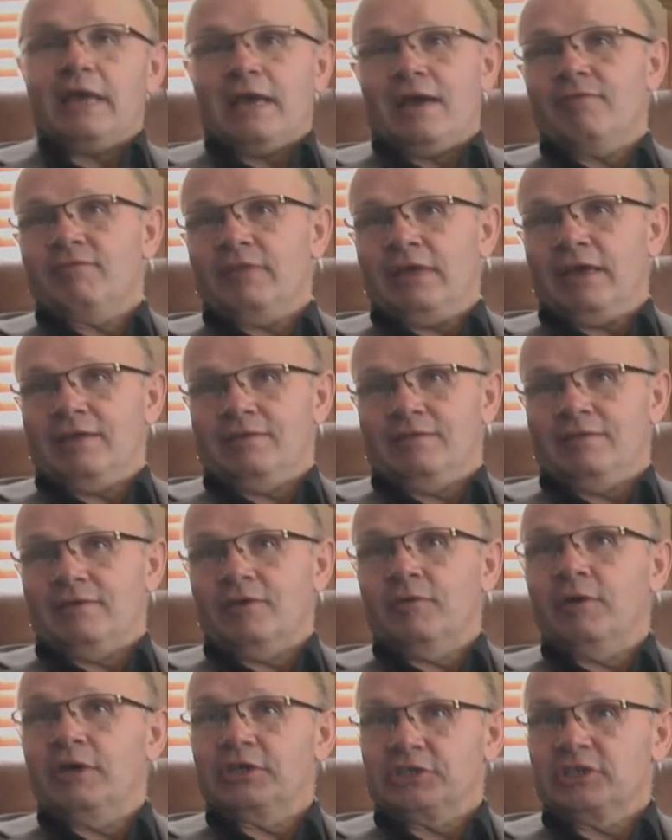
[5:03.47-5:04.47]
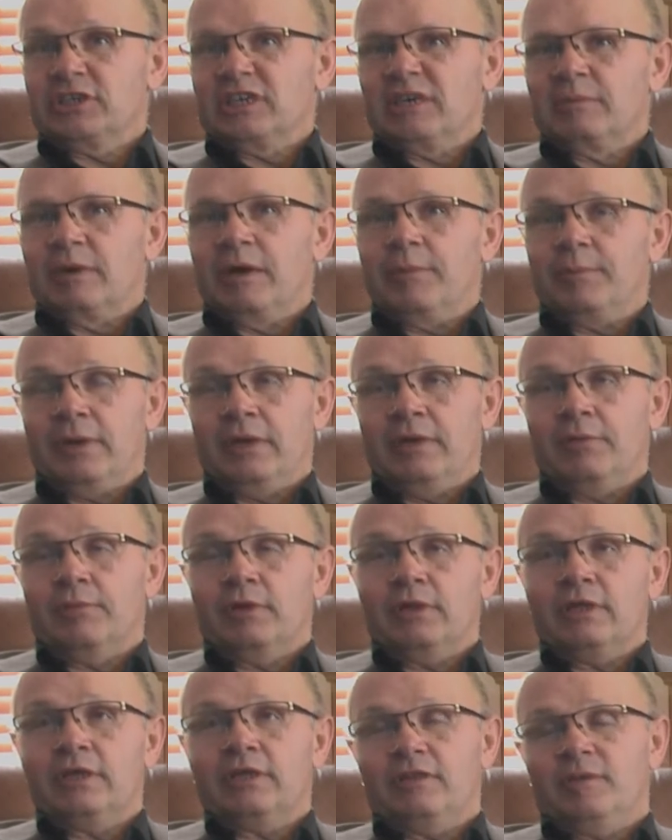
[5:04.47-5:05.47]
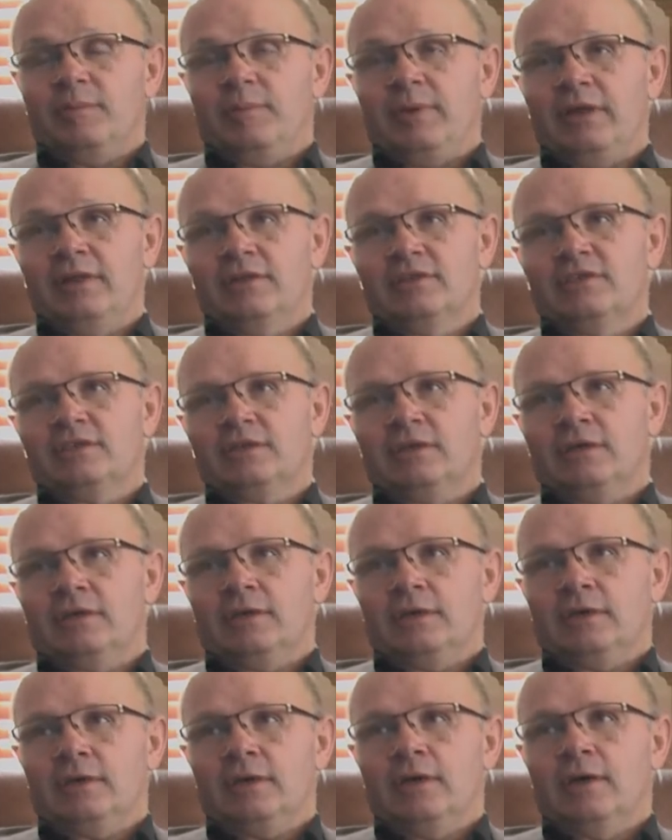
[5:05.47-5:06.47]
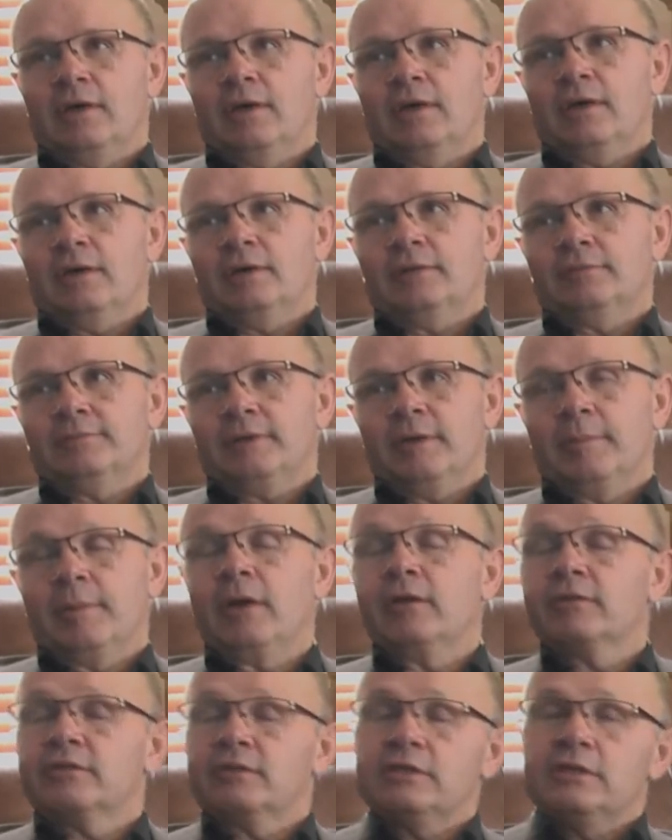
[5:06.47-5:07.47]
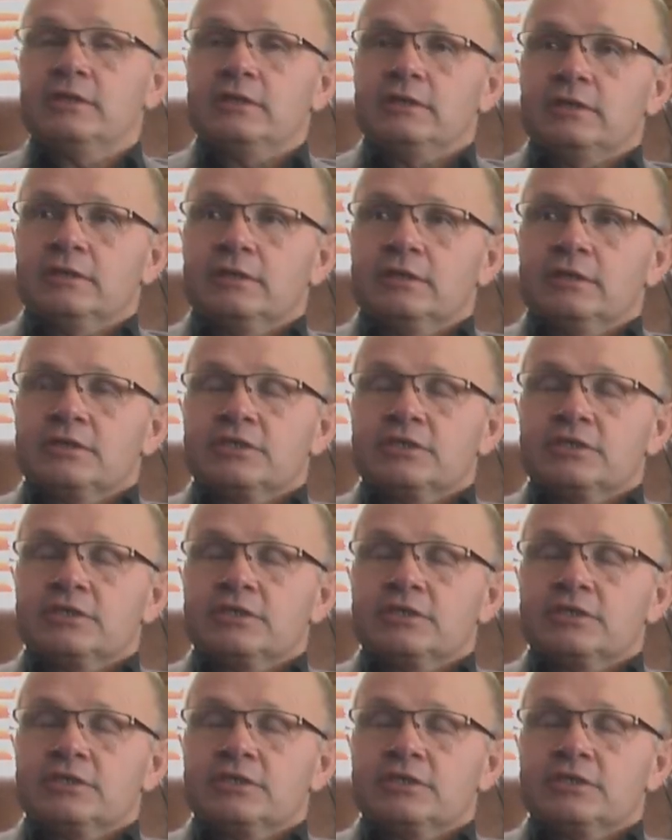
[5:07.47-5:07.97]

have that question come up, and it depends about the